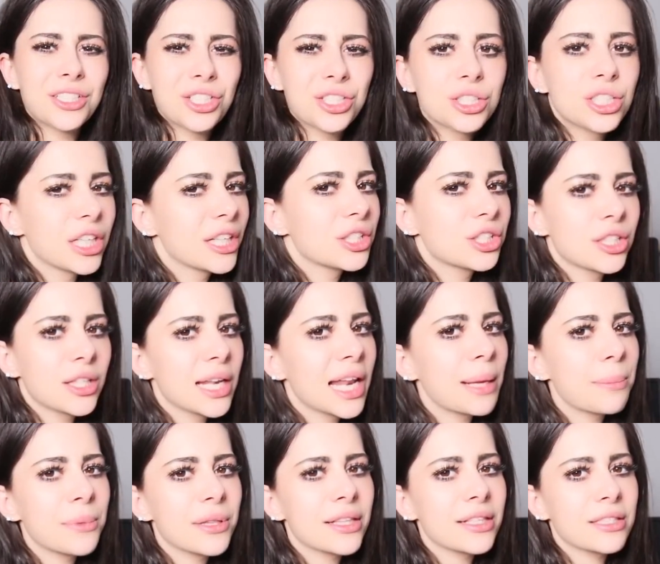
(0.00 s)
I should change the
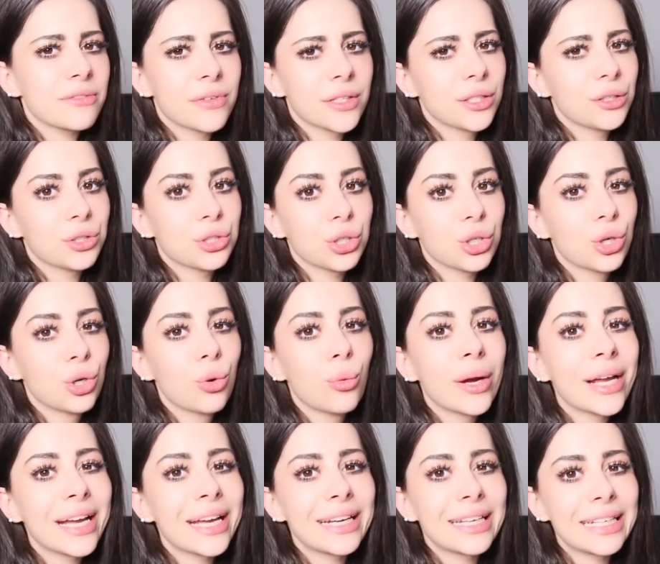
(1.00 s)
name of this video to
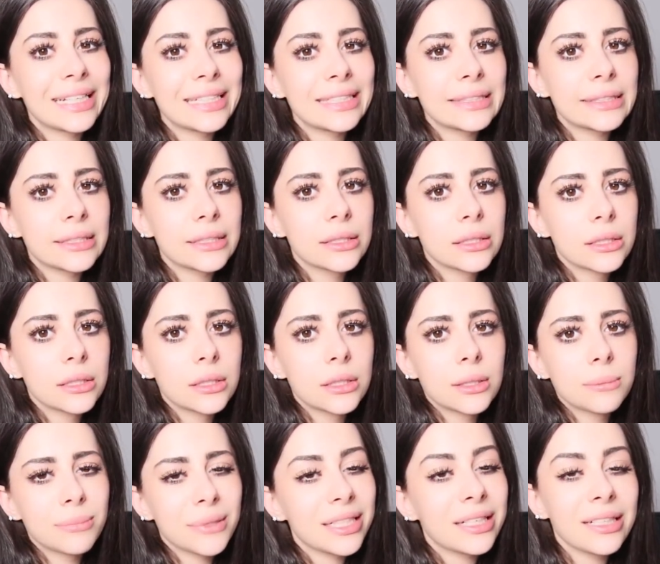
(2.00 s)
Quinkadinks
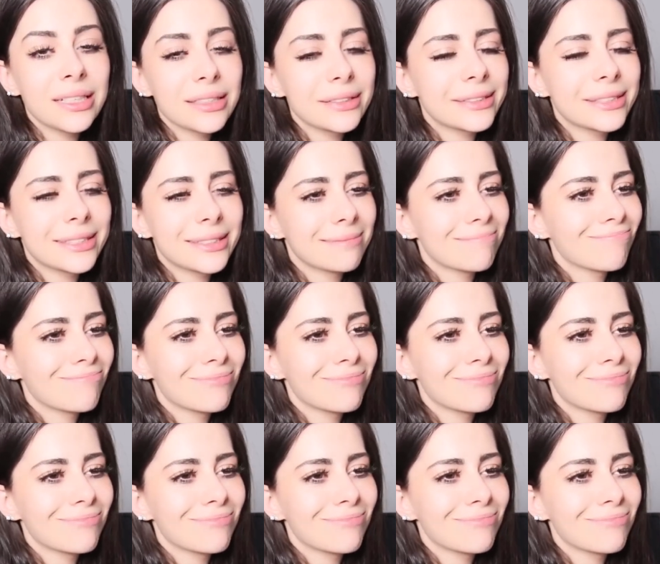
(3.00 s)
because